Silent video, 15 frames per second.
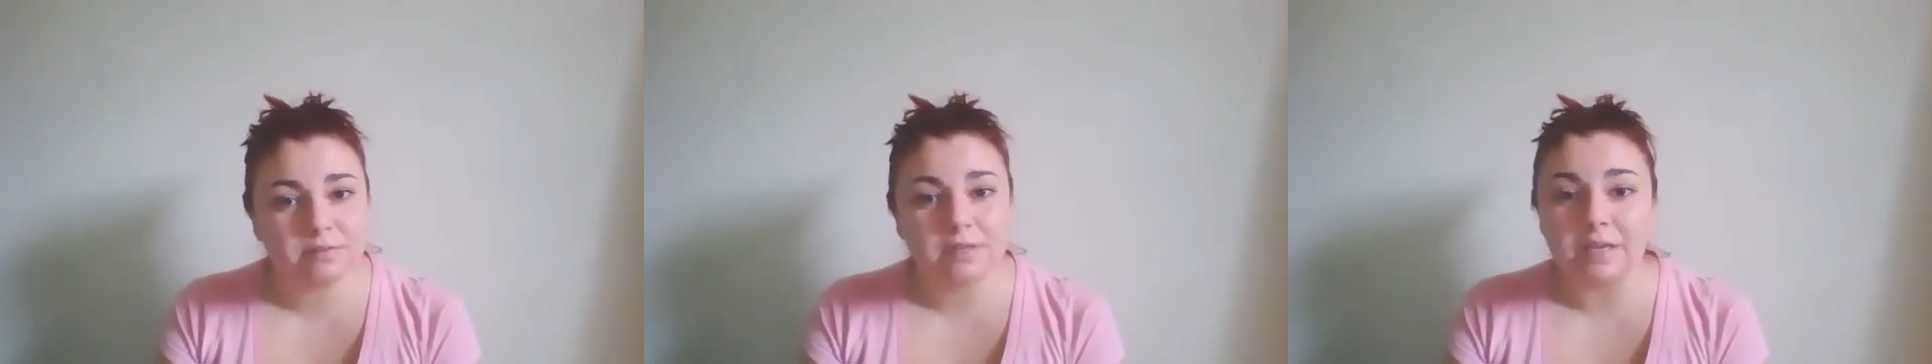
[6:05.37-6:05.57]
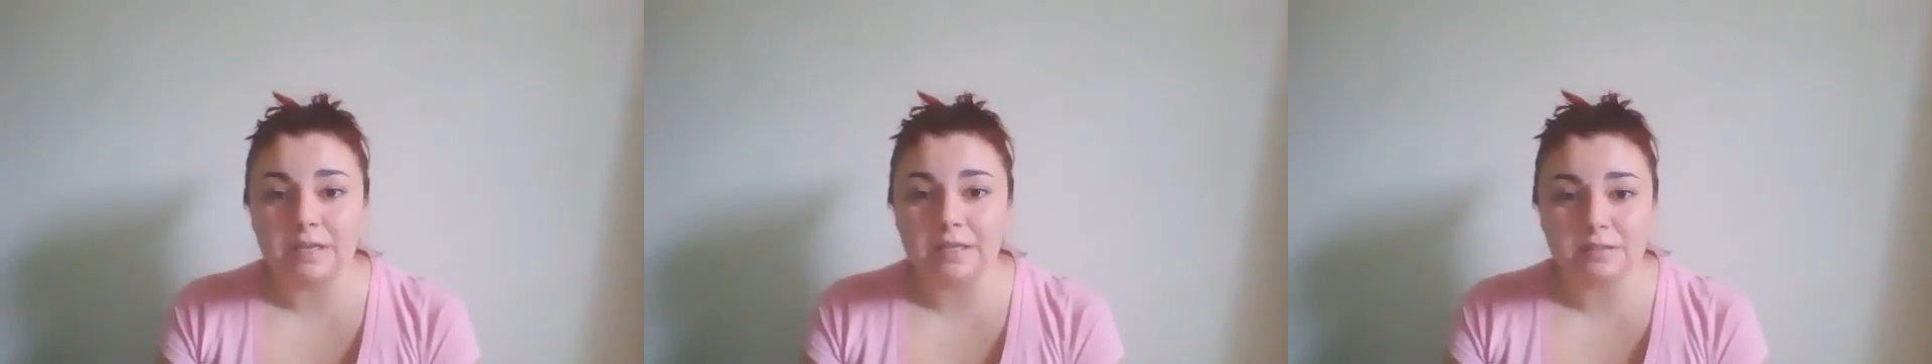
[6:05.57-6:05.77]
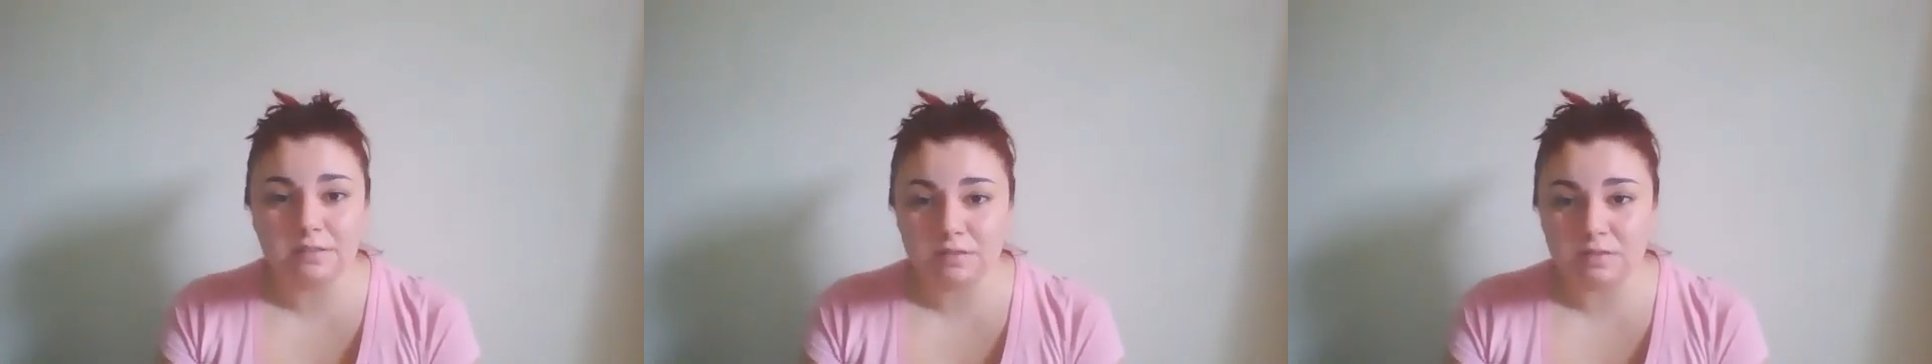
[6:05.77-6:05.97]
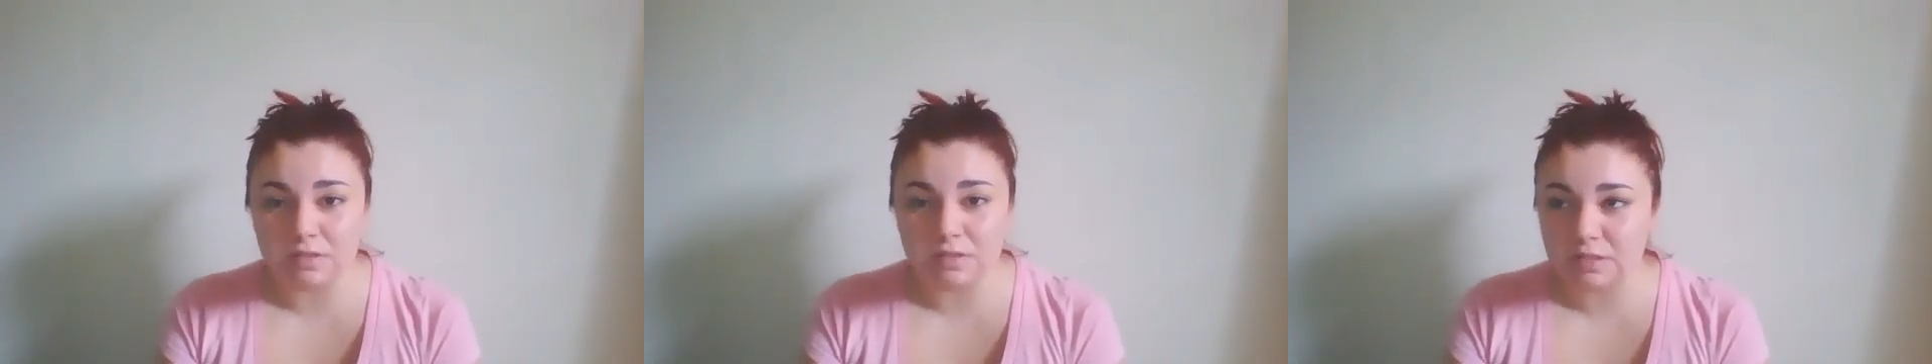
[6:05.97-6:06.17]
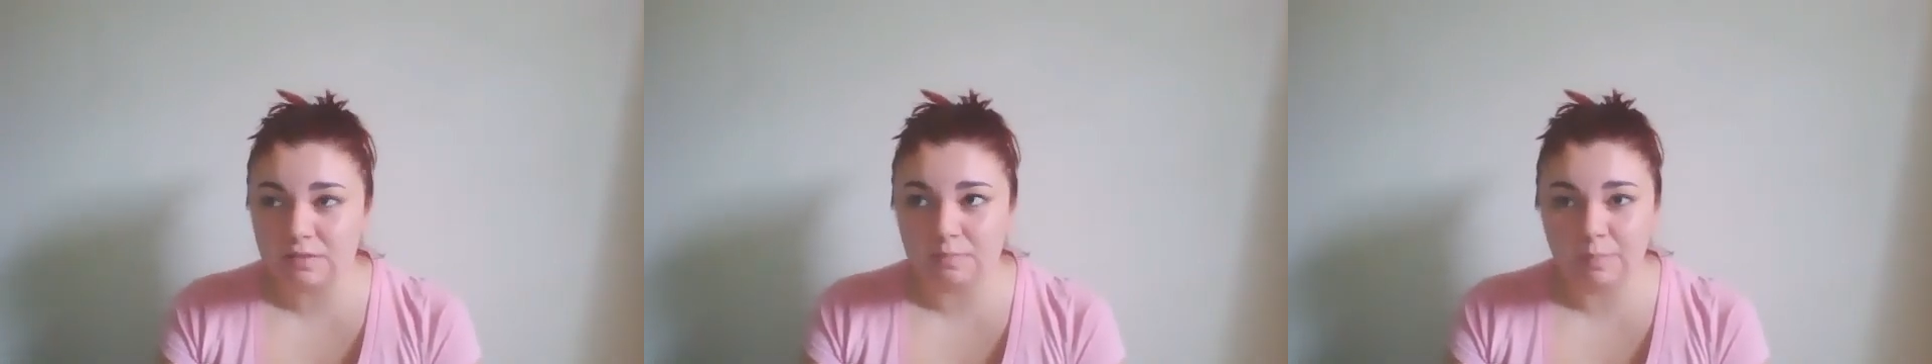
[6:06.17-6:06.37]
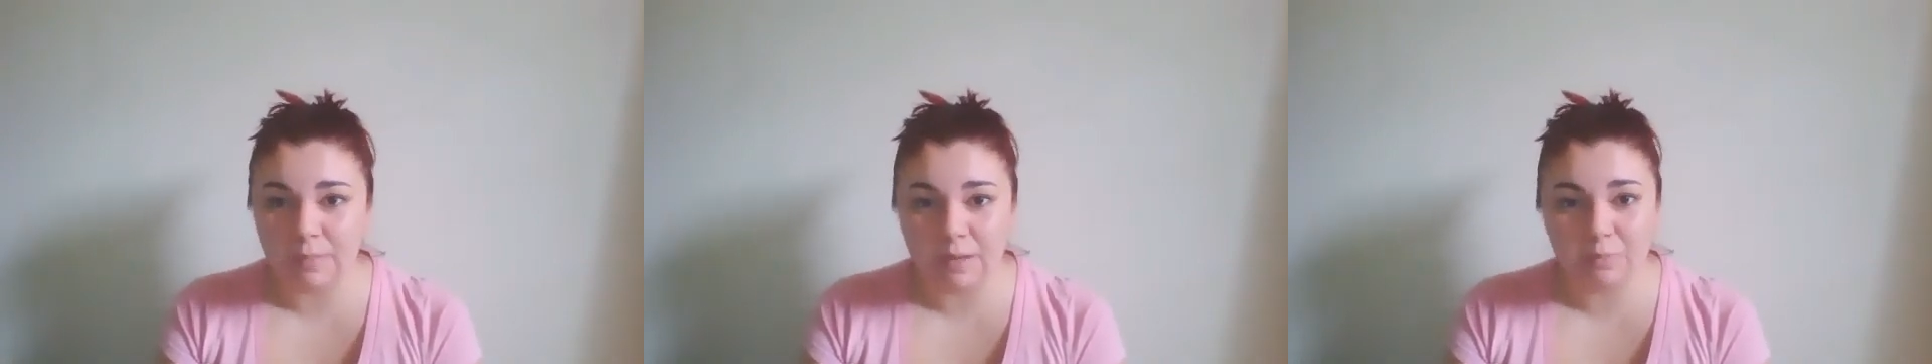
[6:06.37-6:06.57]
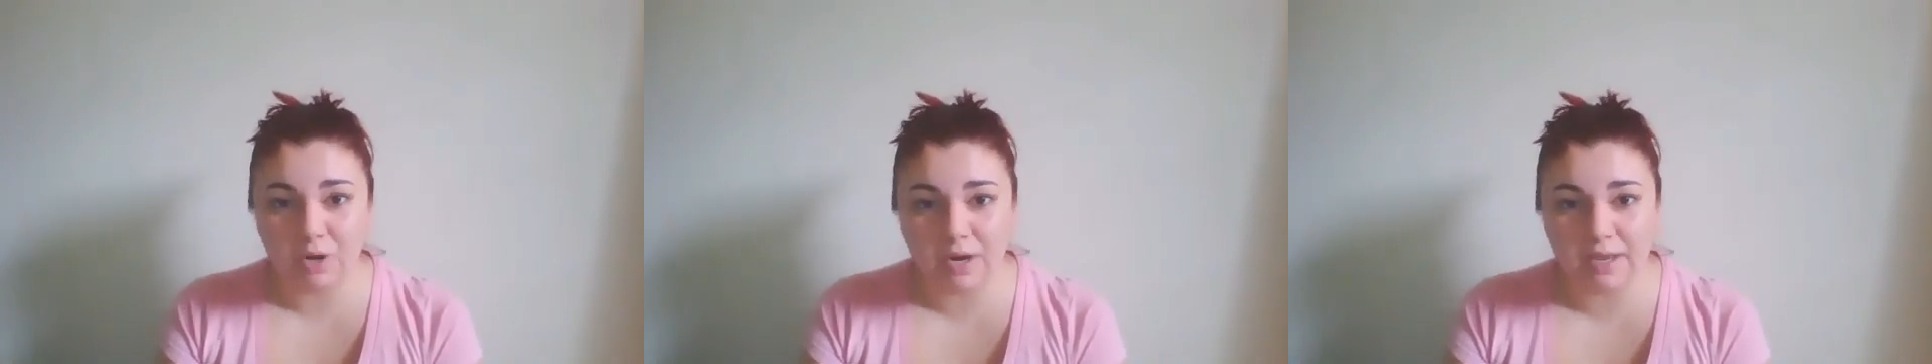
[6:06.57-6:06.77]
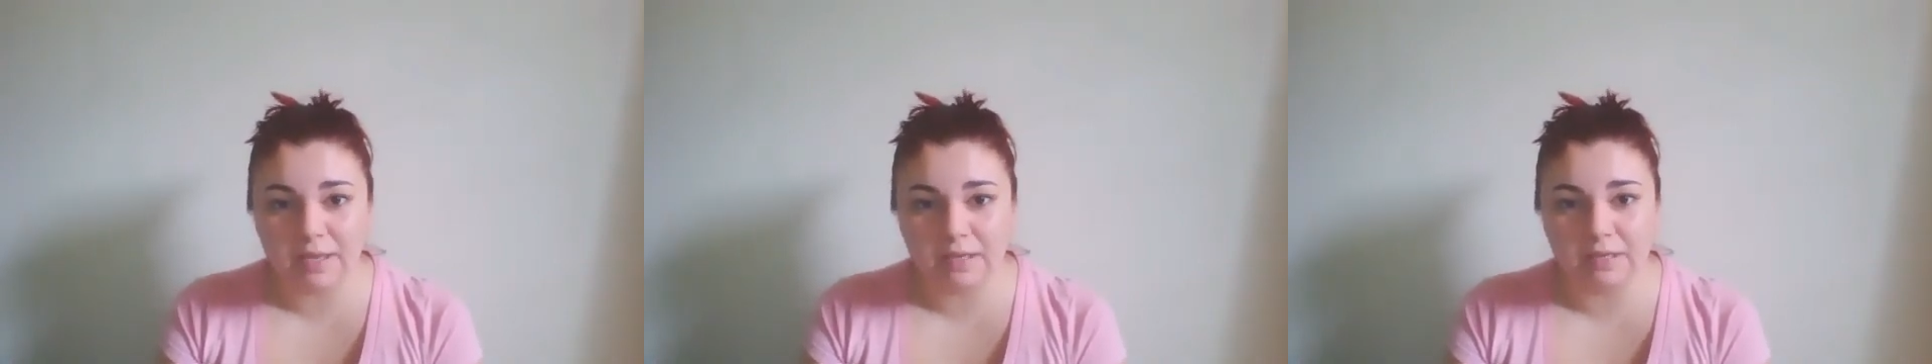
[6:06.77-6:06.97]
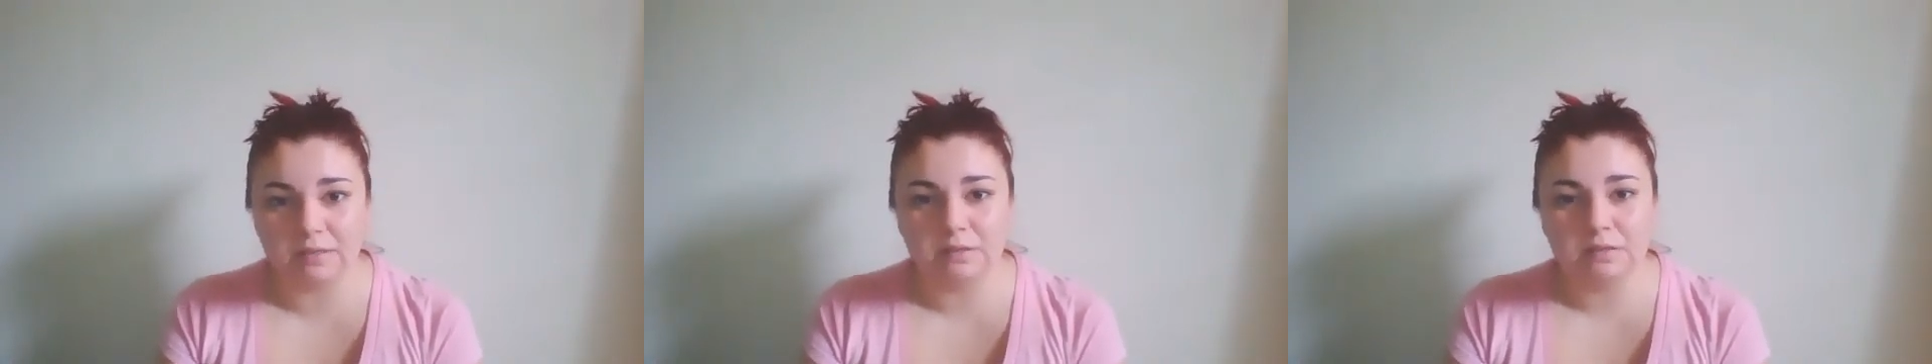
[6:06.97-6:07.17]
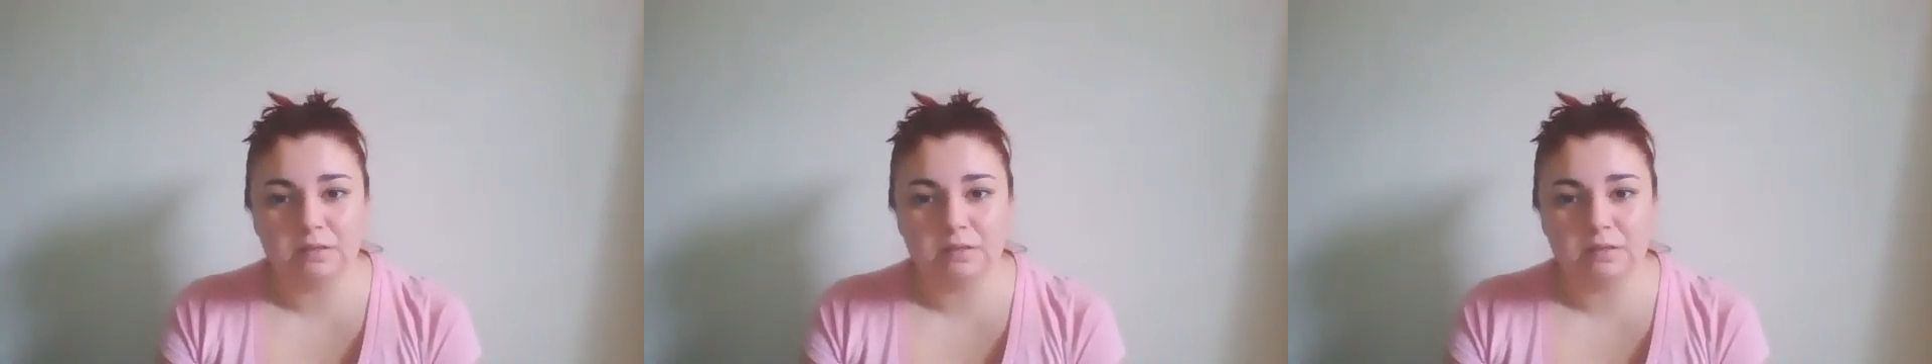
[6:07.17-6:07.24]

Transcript: it's just my brain,